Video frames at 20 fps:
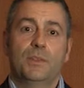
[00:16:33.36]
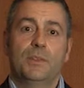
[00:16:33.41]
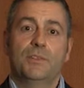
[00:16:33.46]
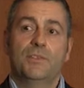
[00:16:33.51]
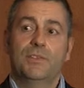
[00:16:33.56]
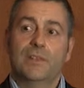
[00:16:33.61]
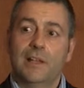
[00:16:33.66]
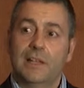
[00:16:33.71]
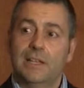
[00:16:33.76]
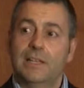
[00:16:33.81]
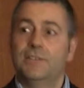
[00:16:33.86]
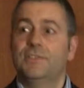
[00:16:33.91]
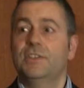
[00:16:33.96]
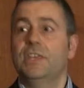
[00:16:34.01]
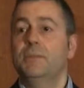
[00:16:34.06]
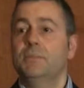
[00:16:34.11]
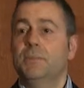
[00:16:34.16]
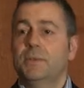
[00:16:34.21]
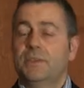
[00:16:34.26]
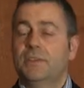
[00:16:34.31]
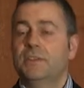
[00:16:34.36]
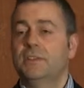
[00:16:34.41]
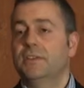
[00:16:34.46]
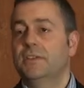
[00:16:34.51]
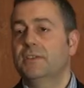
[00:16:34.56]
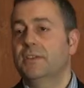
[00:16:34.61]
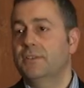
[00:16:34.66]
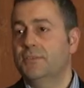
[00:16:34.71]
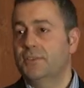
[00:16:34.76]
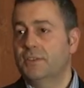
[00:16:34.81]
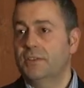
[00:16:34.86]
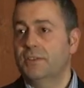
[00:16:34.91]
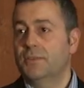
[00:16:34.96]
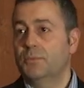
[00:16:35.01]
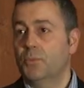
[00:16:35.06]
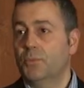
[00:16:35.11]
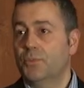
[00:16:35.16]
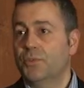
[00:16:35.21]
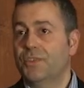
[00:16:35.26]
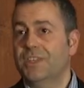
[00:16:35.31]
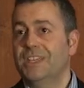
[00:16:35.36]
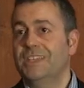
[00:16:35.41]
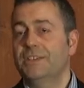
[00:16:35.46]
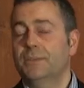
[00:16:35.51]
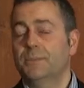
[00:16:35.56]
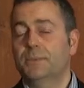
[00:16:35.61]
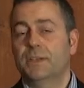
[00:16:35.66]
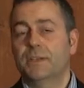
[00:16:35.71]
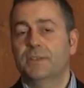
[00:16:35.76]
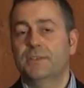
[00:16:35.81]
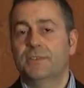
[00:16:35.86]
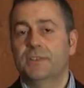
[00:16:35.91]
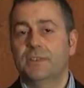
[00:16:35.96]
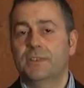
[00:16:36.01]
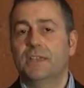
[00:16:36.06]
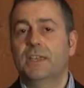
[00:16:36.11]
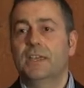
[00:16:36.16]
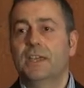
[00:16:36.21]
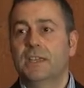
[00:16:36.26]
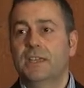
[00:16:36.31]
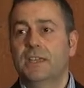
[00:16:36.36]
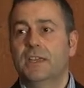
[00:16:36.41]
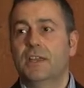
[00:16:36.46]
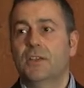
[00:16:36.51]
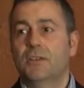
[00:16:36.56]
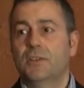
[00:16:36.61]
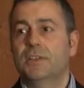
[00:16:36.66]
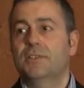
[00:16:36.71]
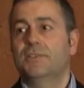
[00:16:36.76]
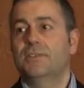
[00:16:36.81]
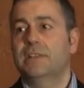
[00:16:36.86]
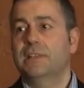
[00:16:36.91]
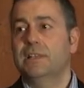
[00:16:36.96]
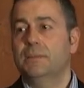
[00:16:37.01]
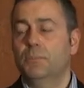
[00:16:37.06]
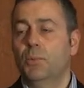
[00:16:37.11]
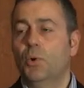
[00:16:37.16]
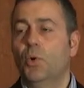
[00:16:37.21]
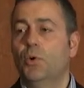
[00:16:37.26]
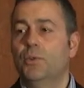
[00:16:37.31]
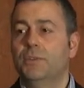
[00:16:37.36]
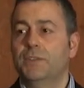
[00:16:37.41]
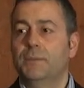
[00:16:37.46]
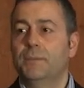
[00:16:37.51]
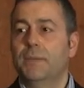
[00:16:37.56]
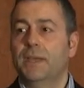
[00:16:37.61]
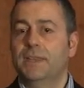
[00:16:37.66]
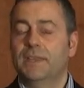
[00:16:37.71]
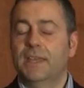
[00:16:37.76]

that's slightly cheaper than a more senior person. You know, it's still important you make